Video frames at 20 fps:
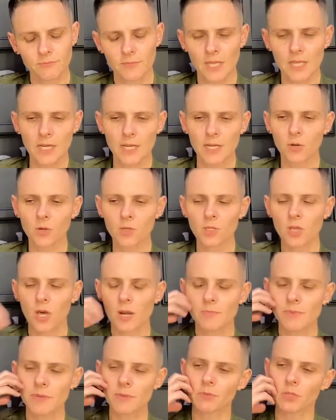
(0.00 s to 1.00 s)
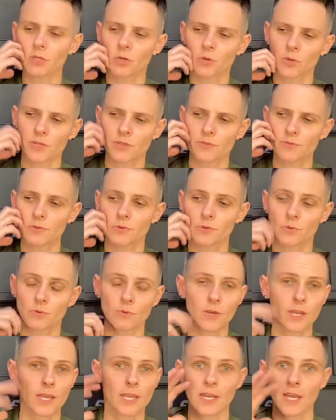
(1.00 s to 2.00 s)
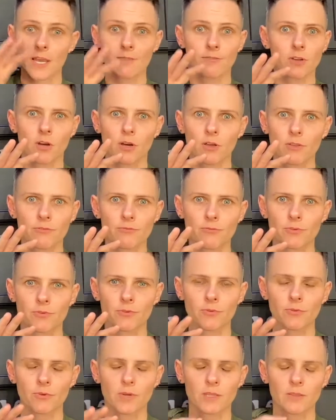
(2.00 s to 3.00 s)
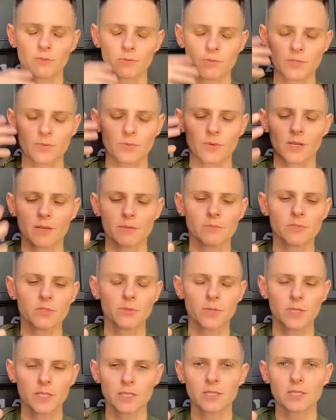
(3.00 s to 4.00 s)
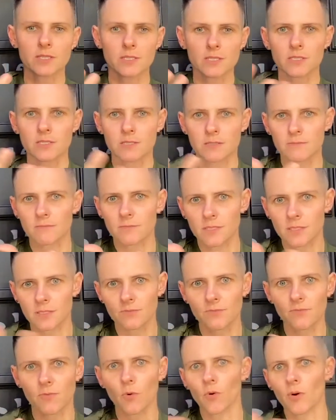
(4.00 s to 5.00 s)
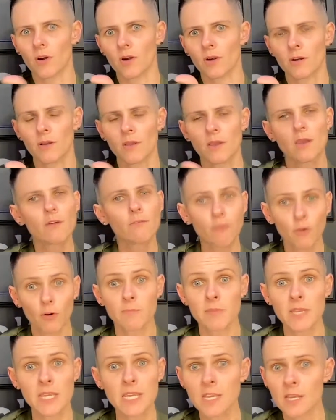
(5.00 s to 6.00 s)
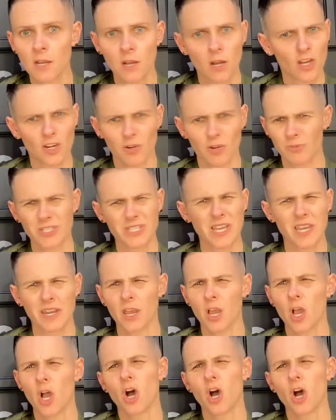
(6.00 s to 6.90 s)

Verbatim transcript: And I know a lot of people are going through and have gone through. And the reason why I'm doing this is is for for me, 100%.